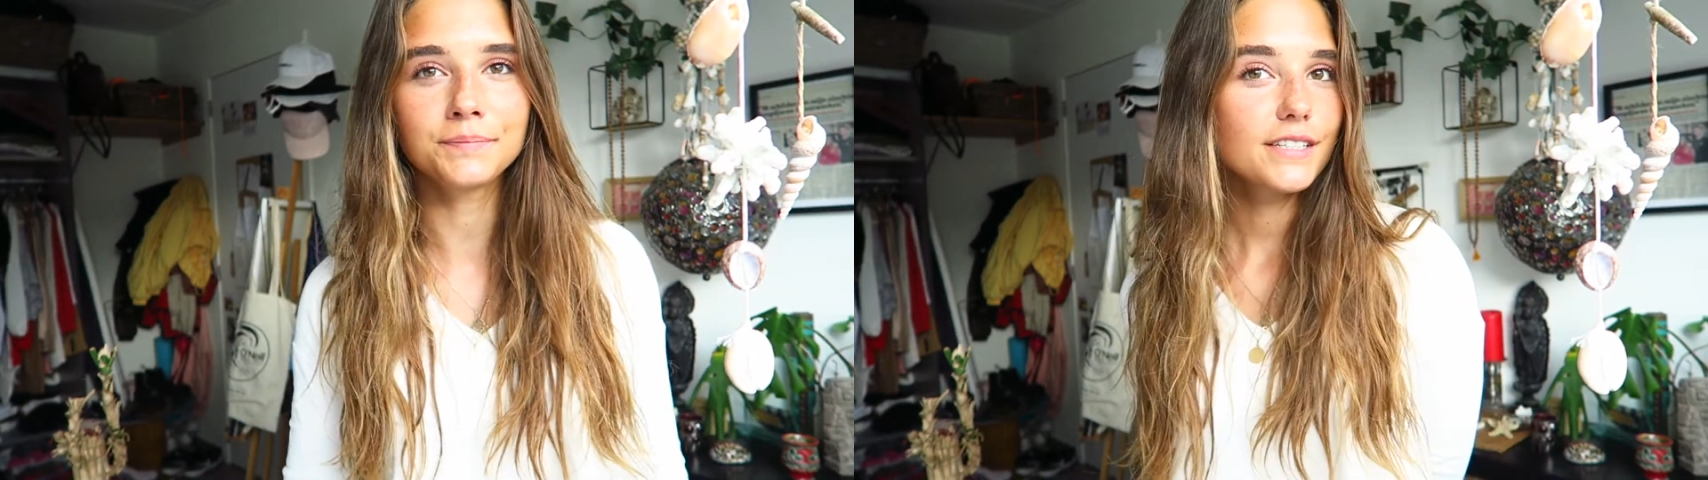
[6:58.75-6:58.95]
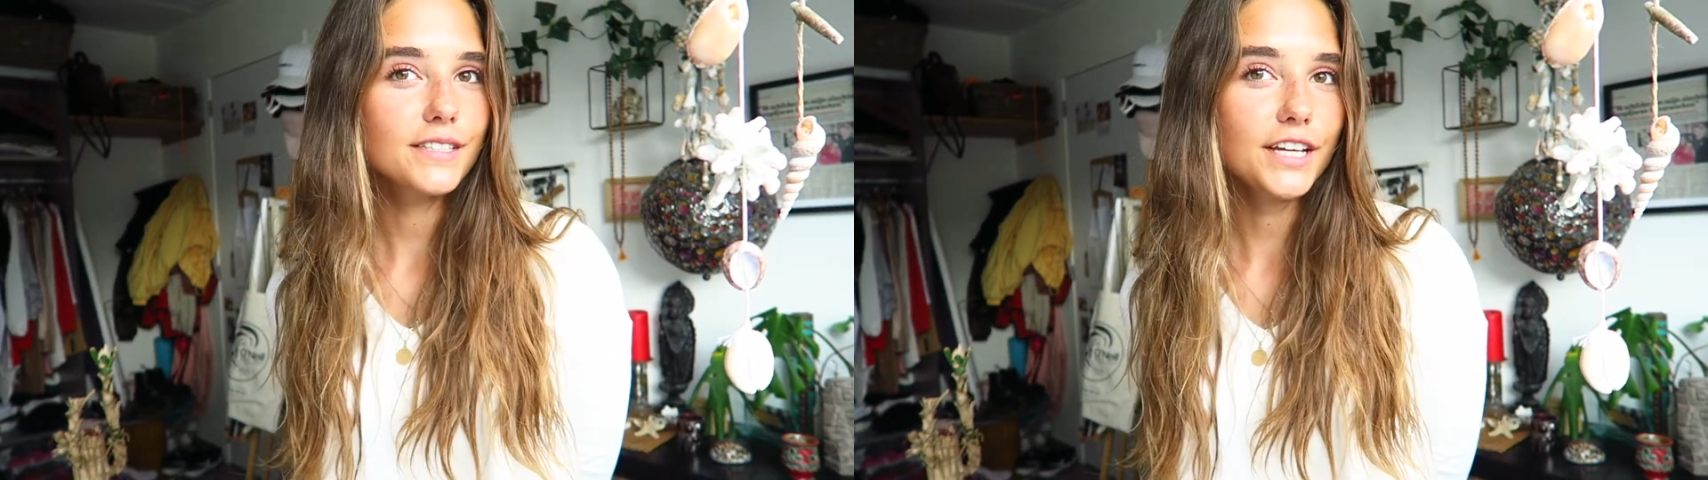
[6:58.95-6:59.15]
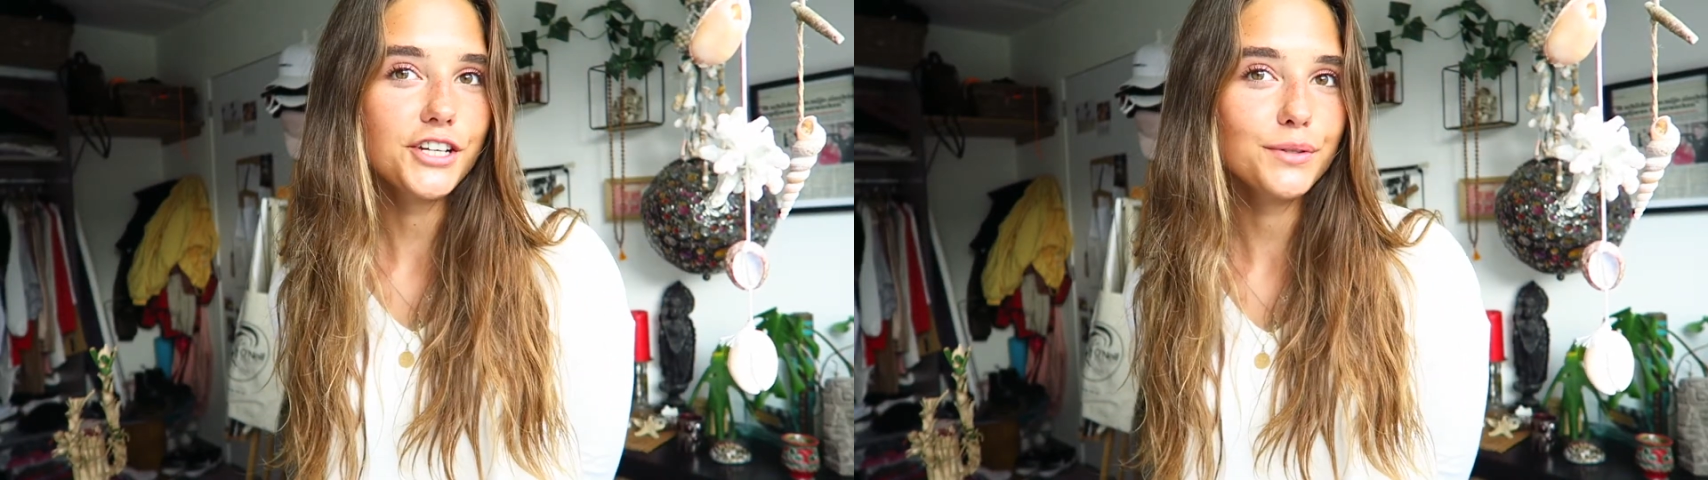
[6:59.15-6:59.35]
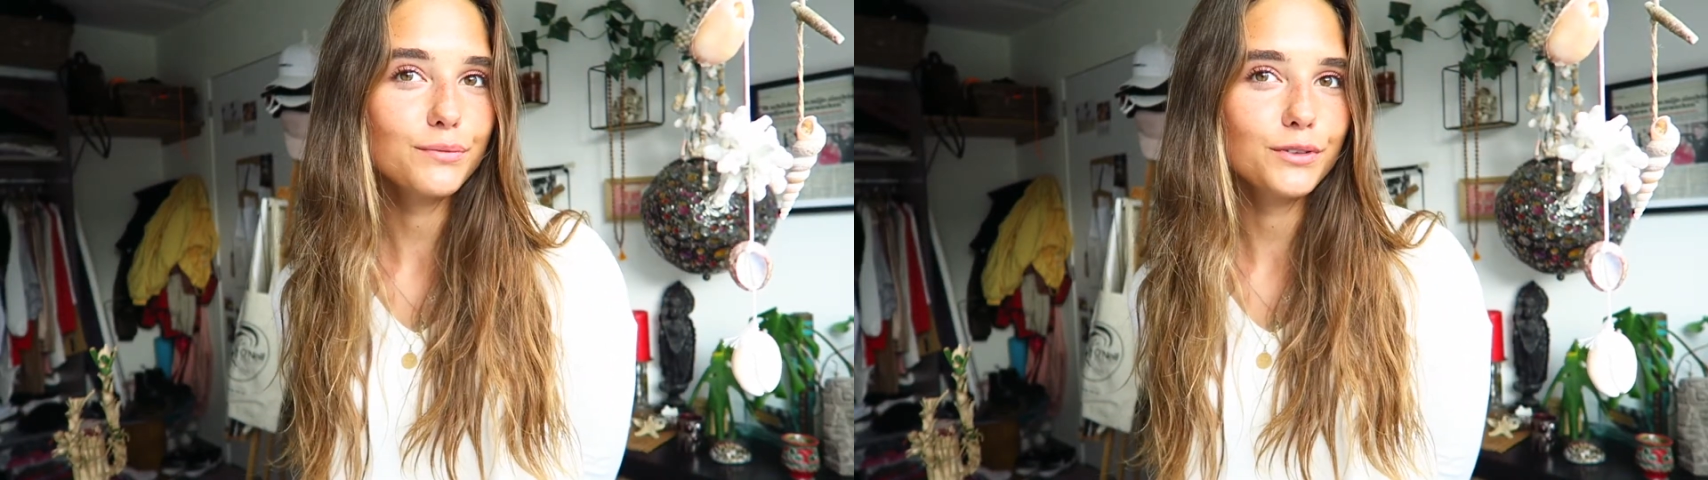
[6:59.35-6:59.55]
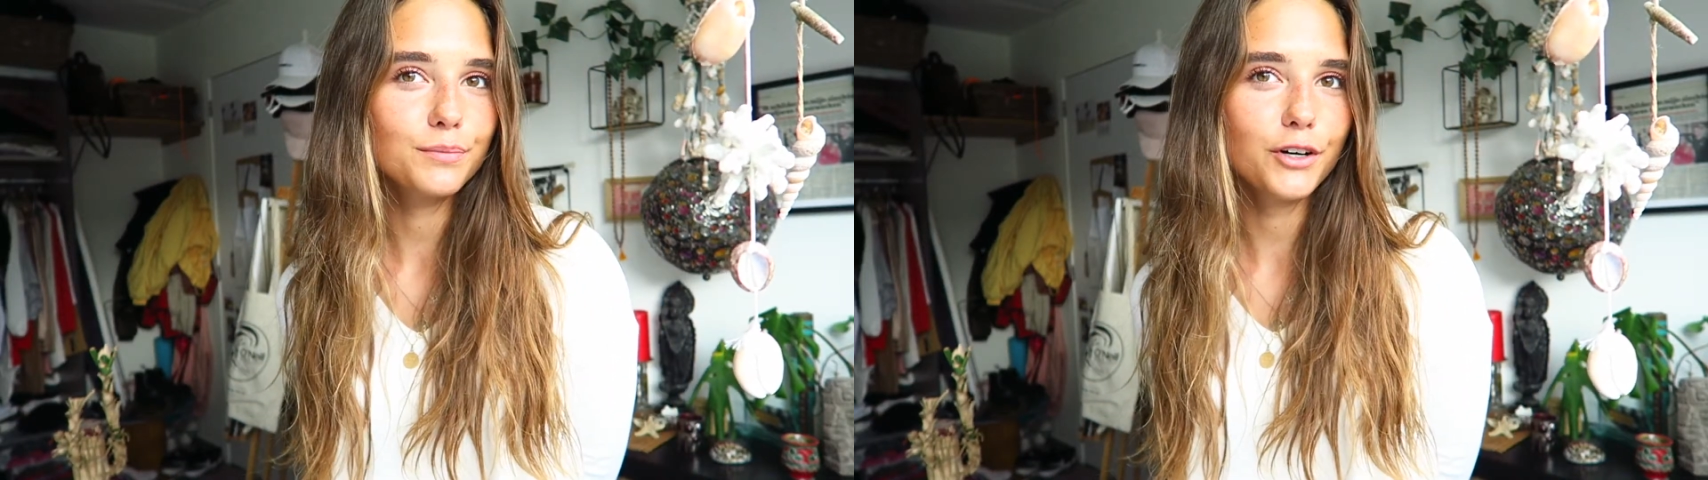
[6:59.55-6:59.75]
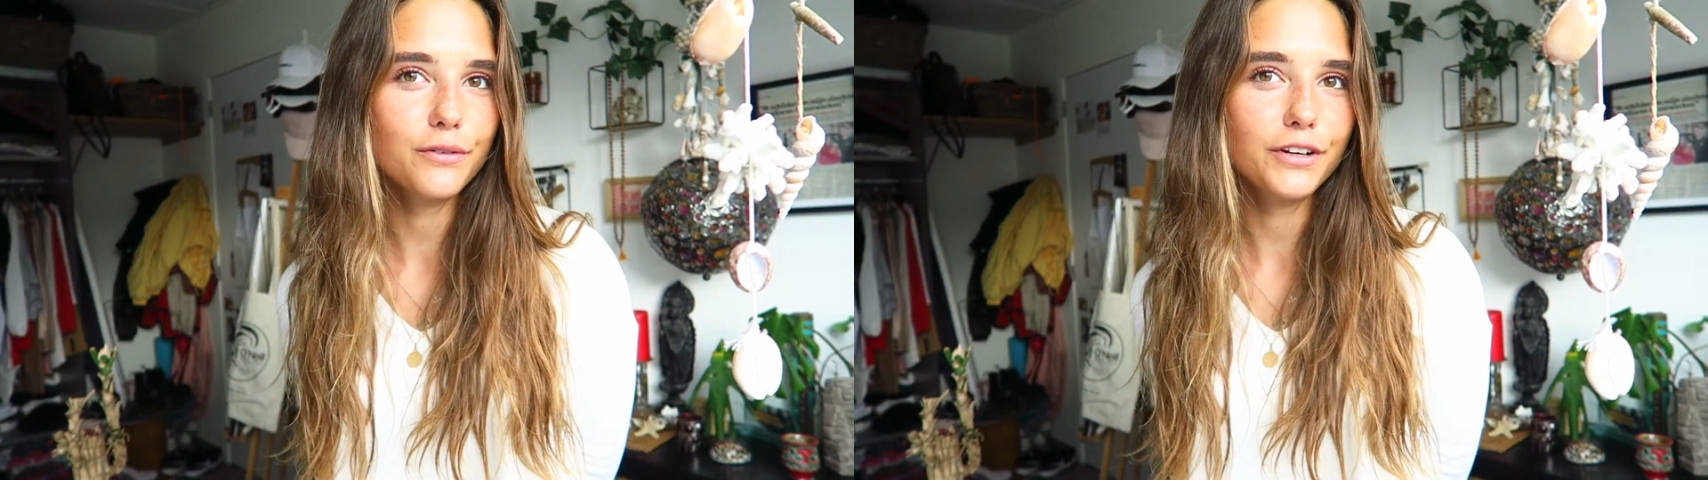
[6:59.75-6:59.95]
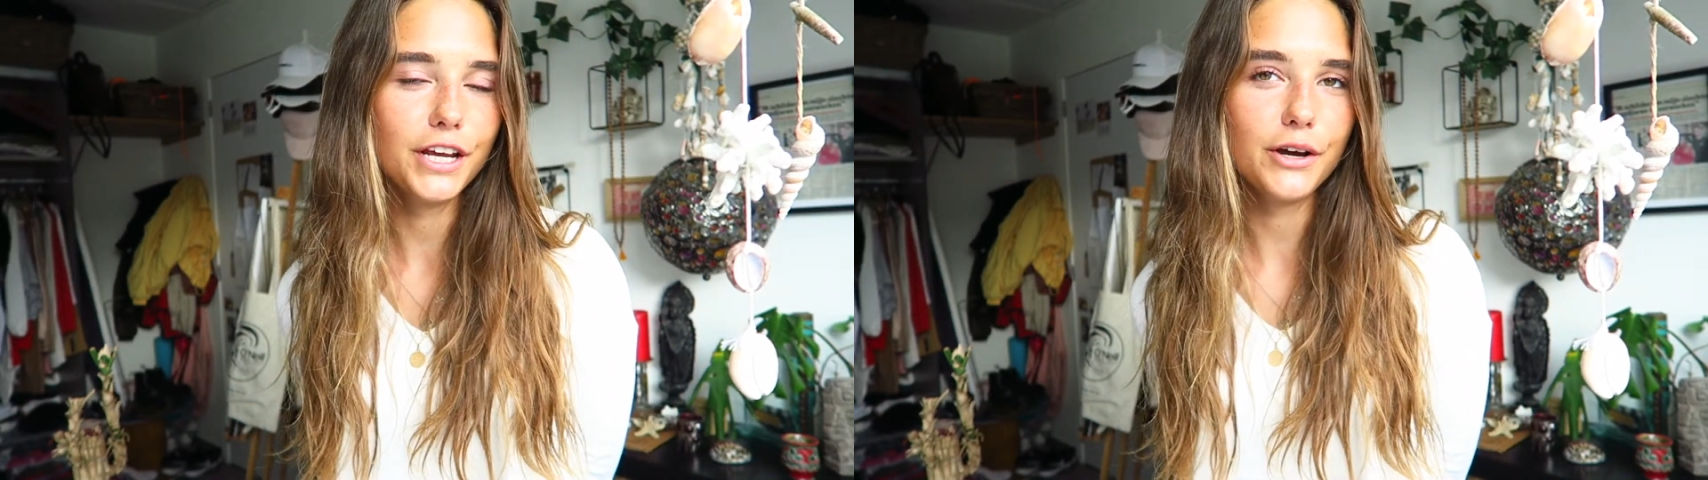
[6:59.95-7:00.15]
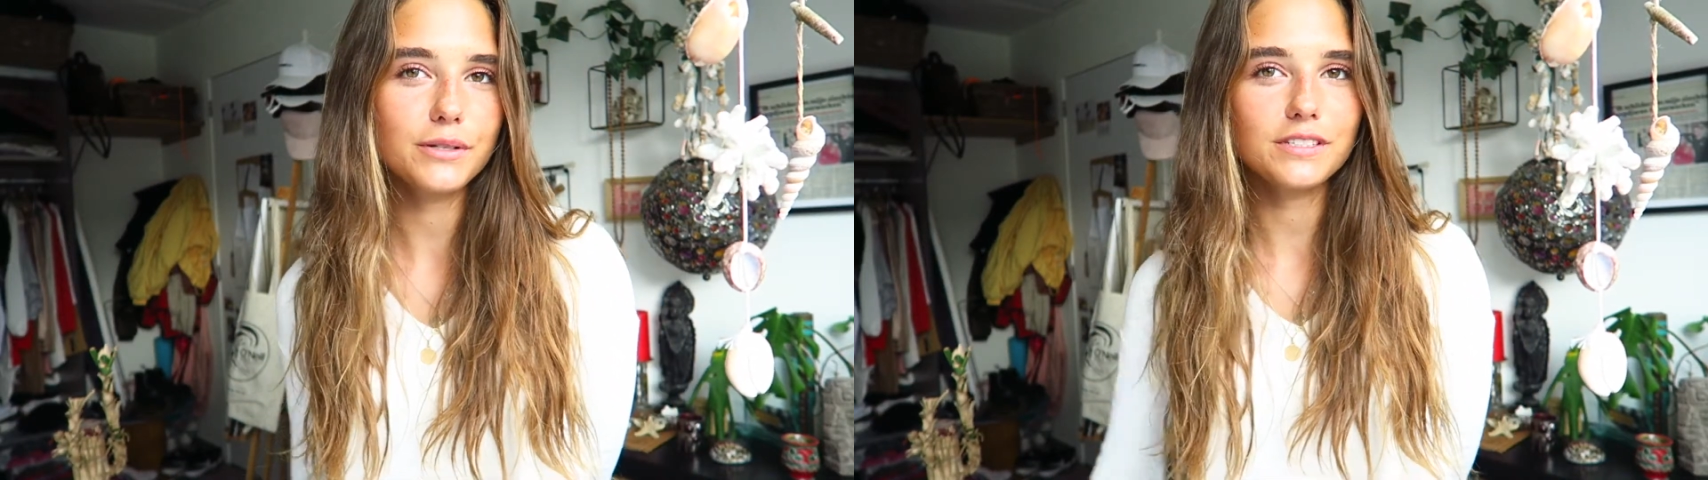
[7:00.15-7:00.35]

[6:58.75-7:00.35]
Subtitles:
Stay tuned for more videos.